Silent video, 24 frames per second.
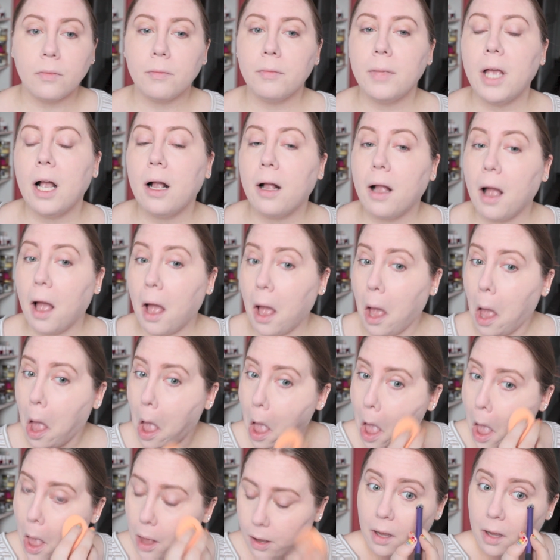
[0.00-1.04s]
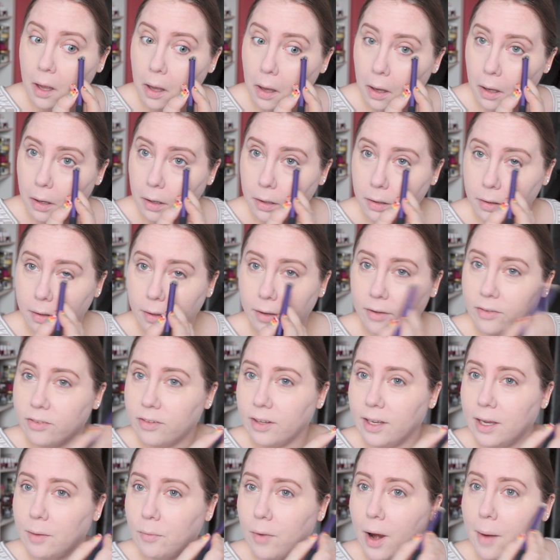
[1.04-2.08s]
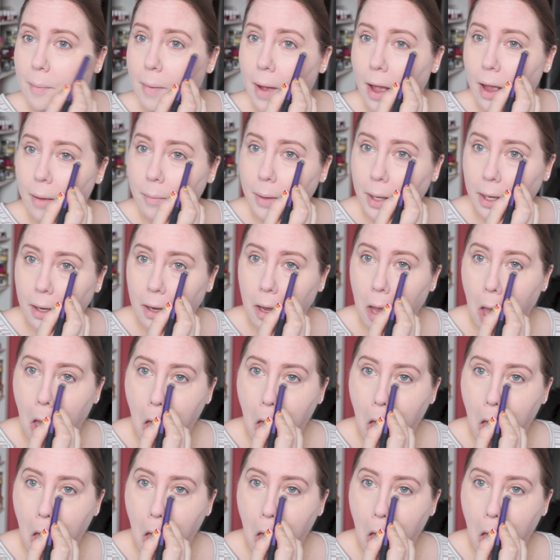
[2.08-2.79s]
Mioka, you guys see him right behind me?